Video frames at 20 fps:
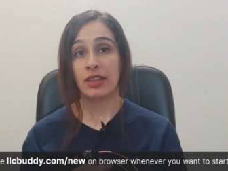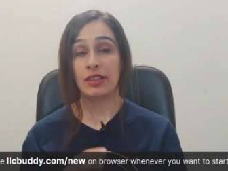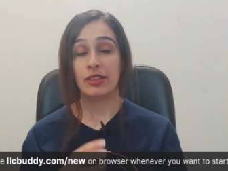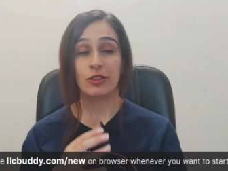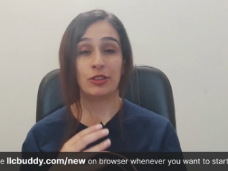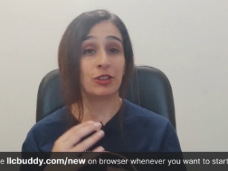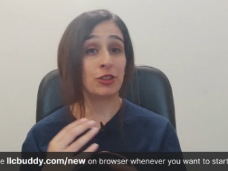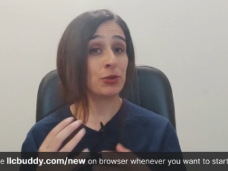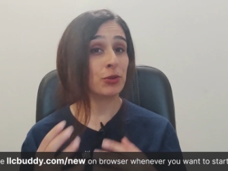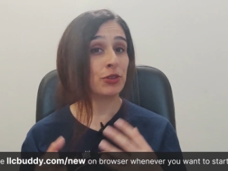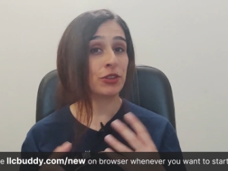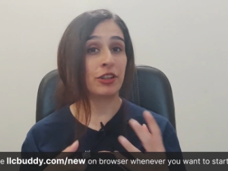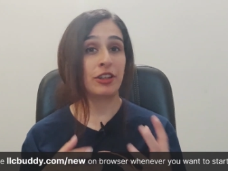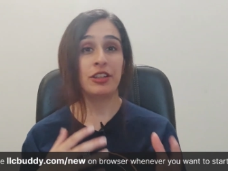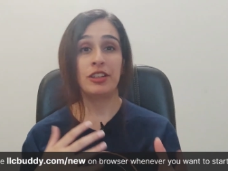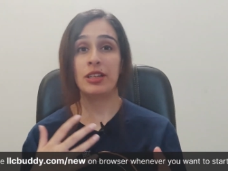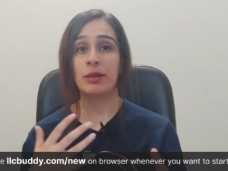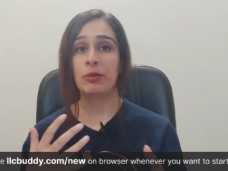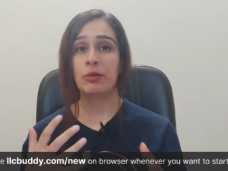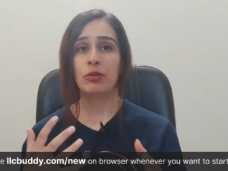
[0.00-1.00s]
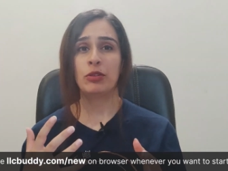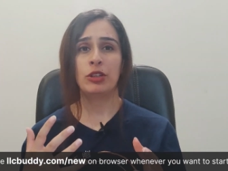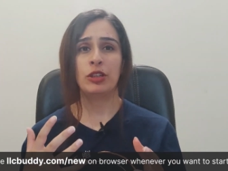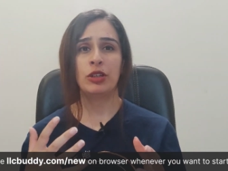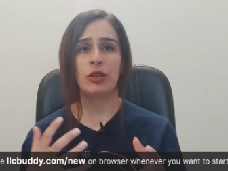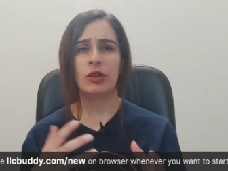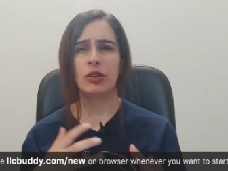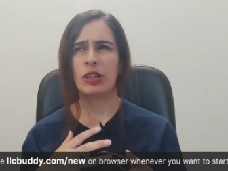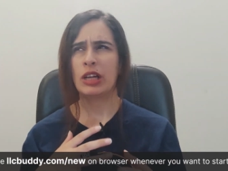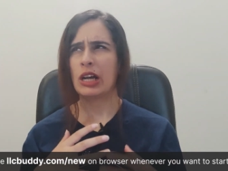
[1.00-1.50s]
So this was an in-depth
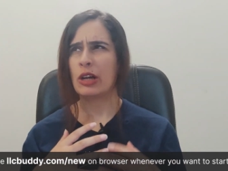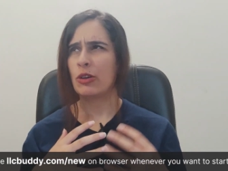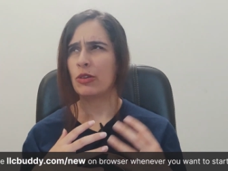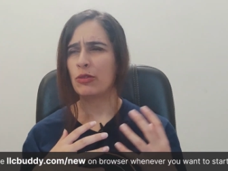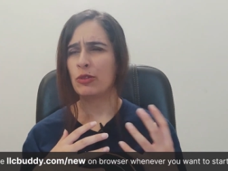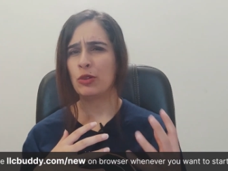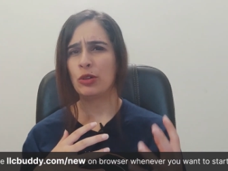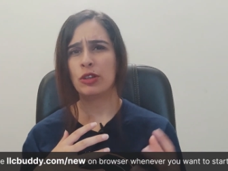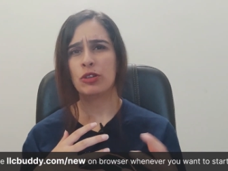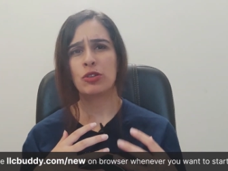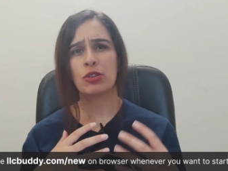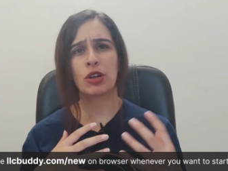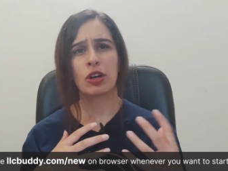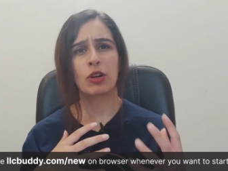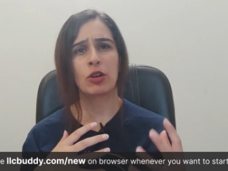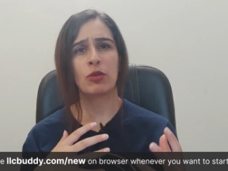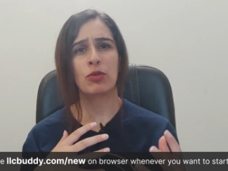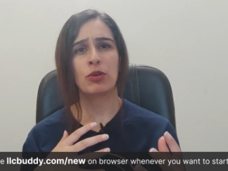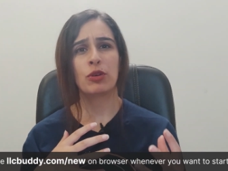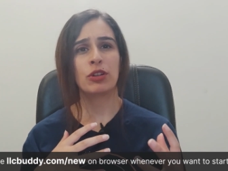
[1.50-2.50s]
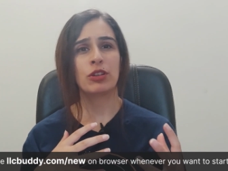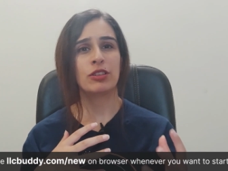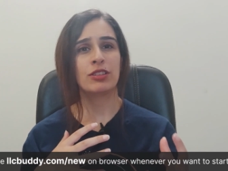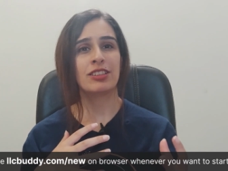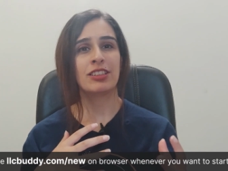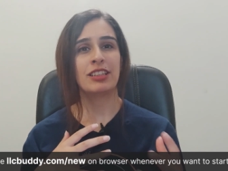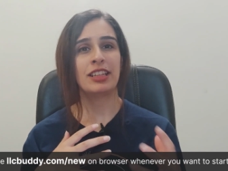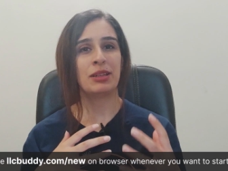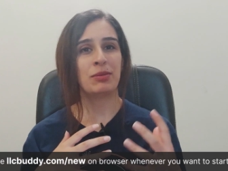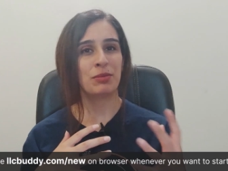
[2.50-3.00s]
video on how you can start off your
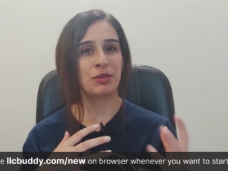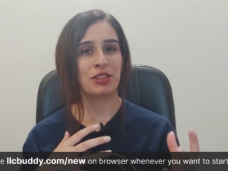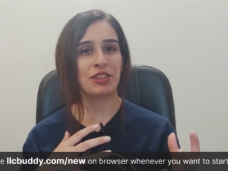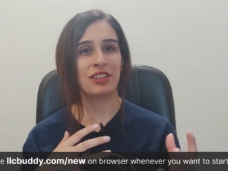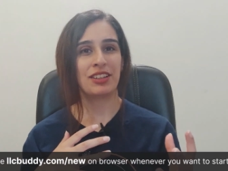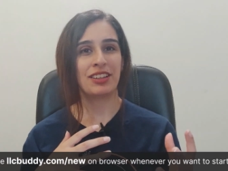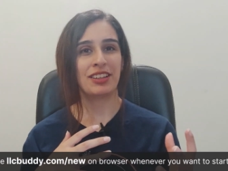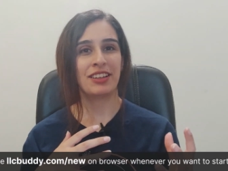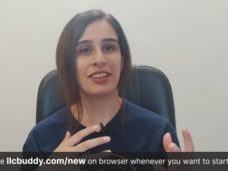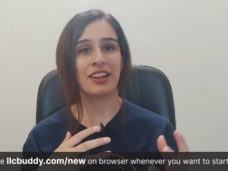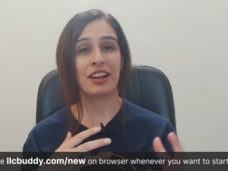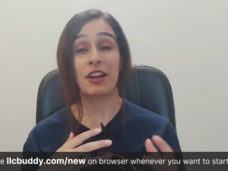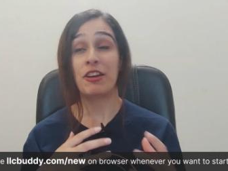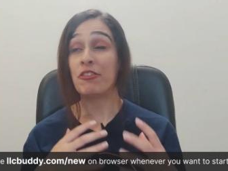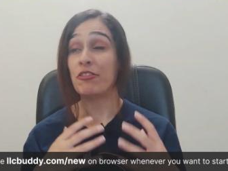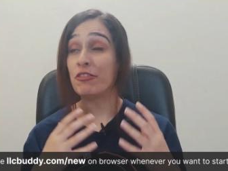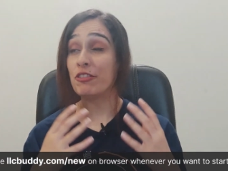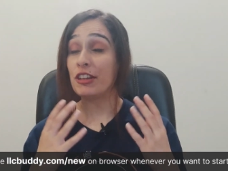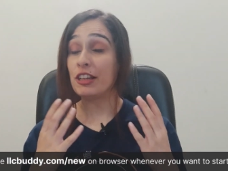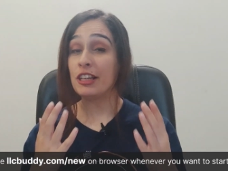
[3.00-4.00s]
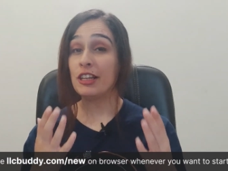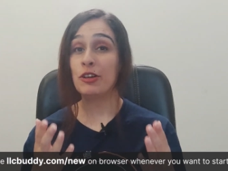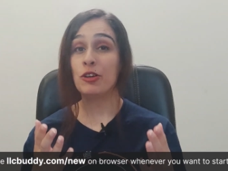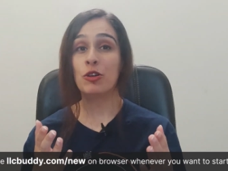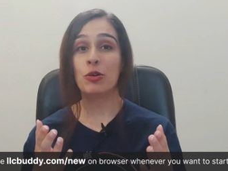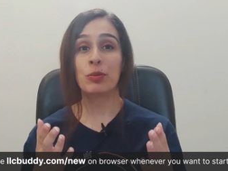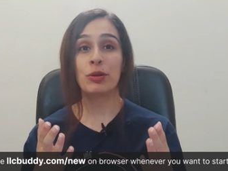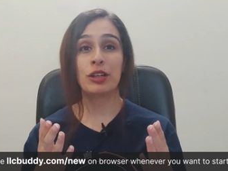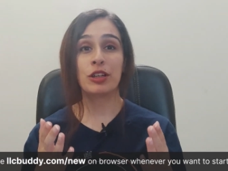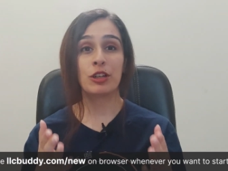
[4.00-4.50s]
LLC in Michigan. I really
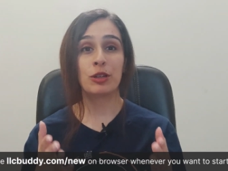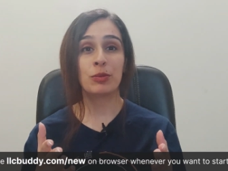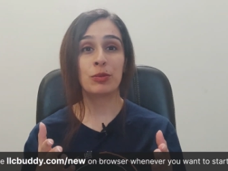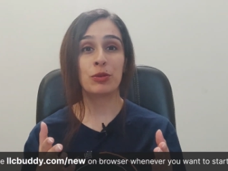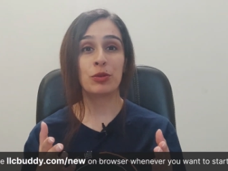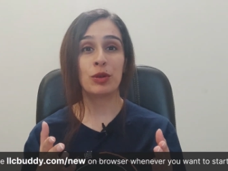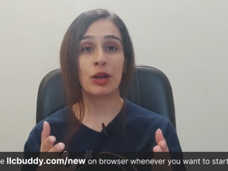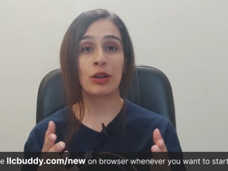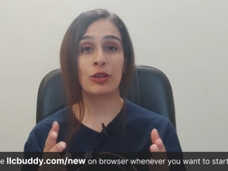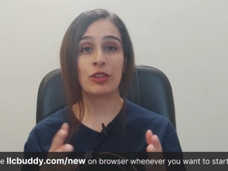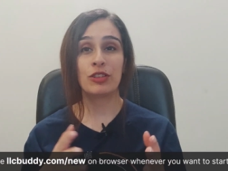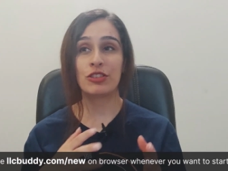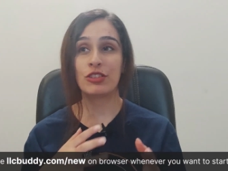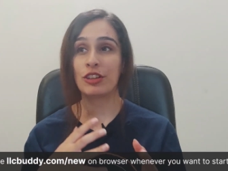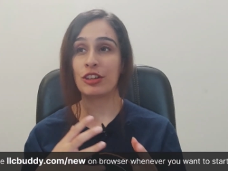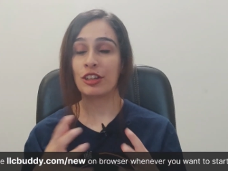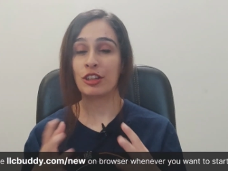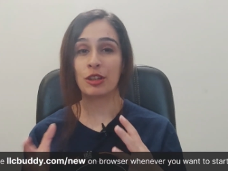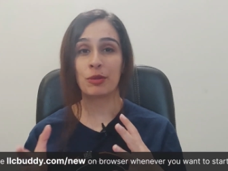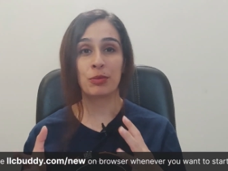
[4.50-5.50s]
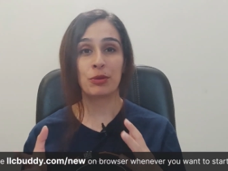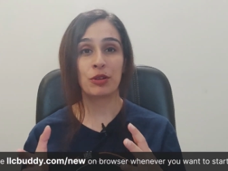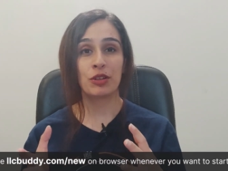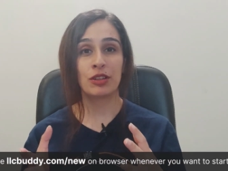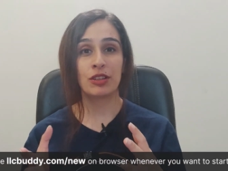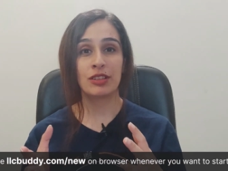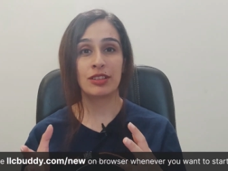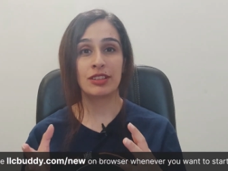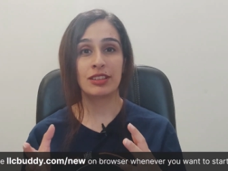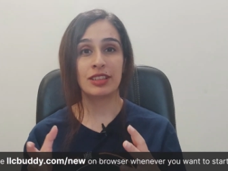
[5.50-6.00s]
hope it helps you out in setting up your
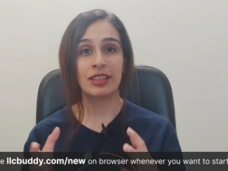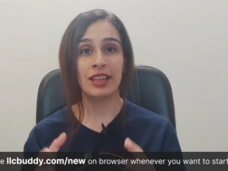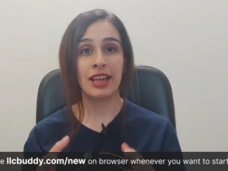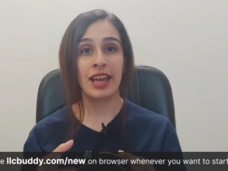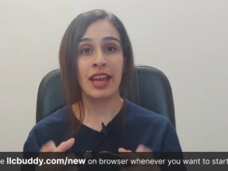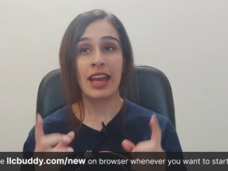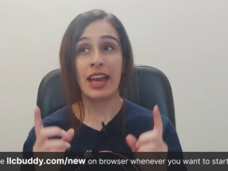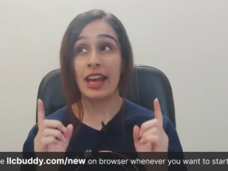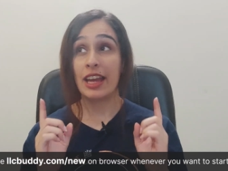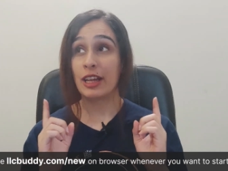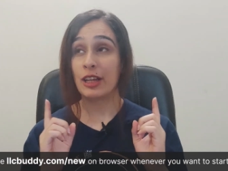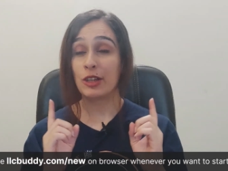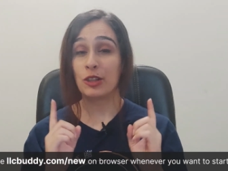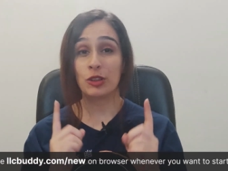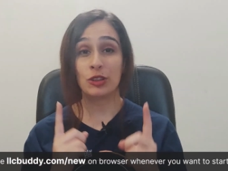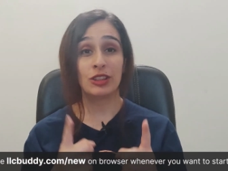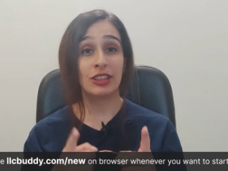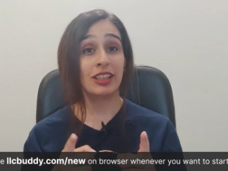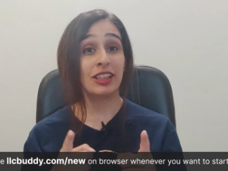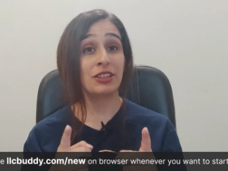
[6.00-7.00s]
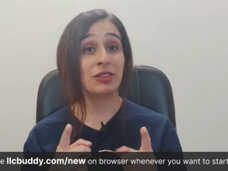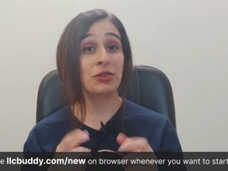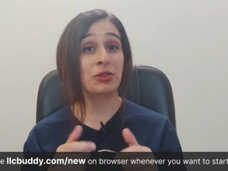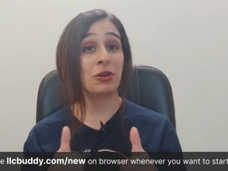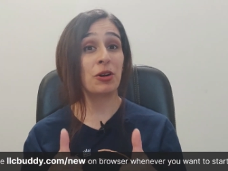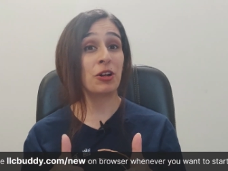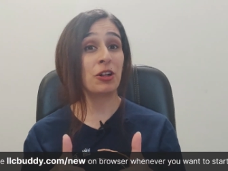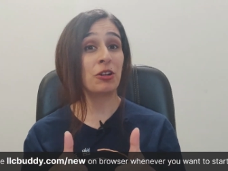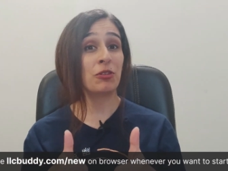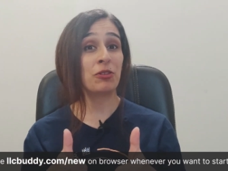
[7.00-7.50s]
LLC, and good luck to
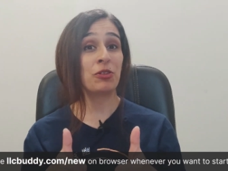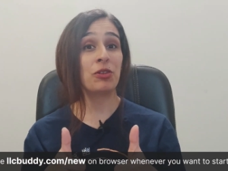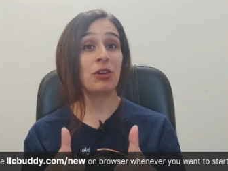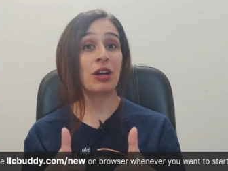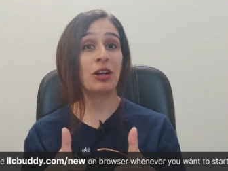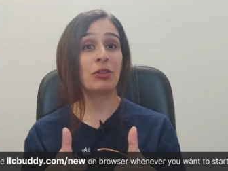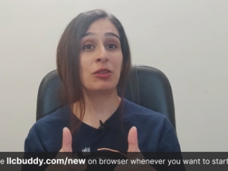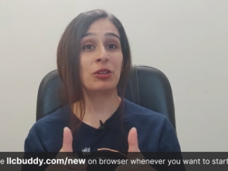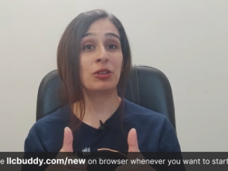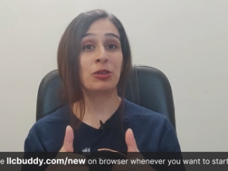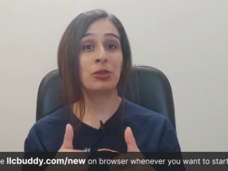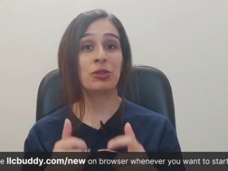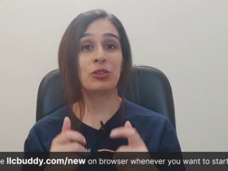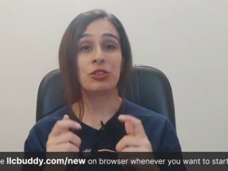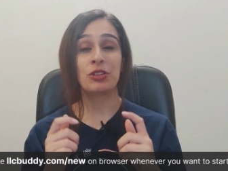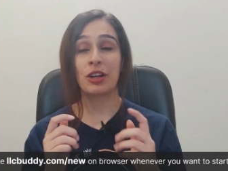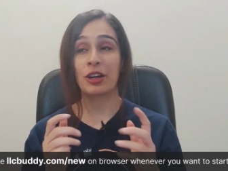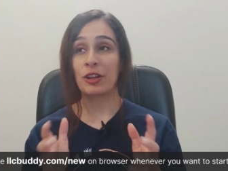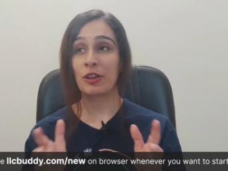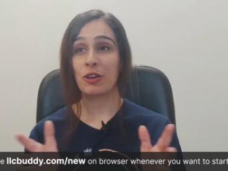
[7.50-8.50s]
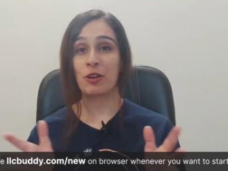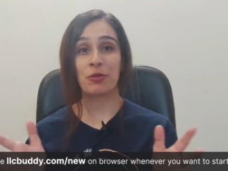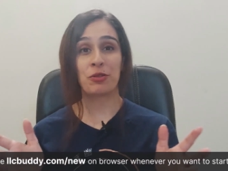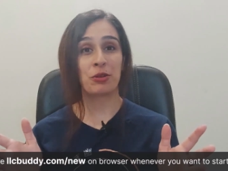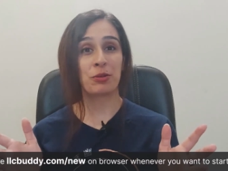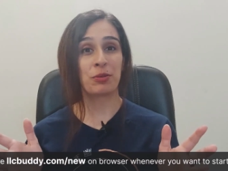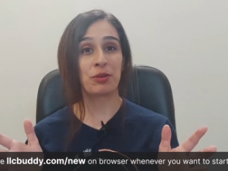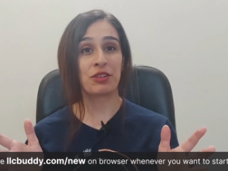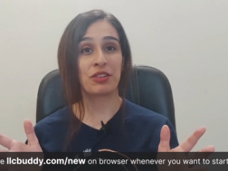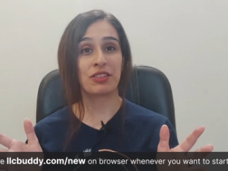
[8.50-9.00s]
all of you out there who's starting off
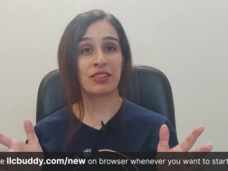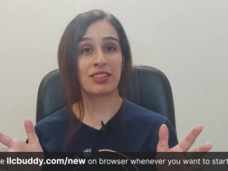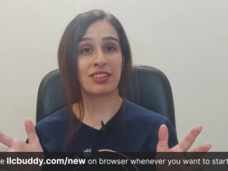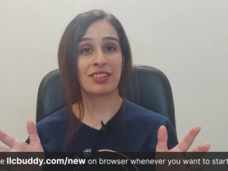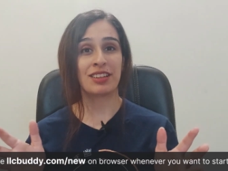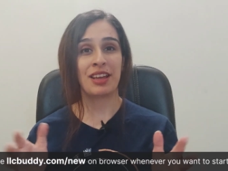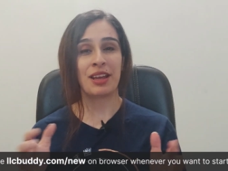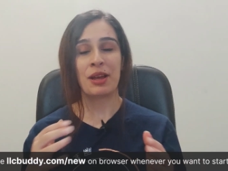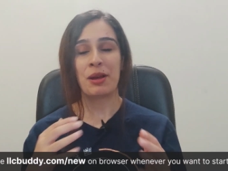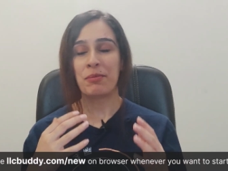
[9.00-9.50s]
your business.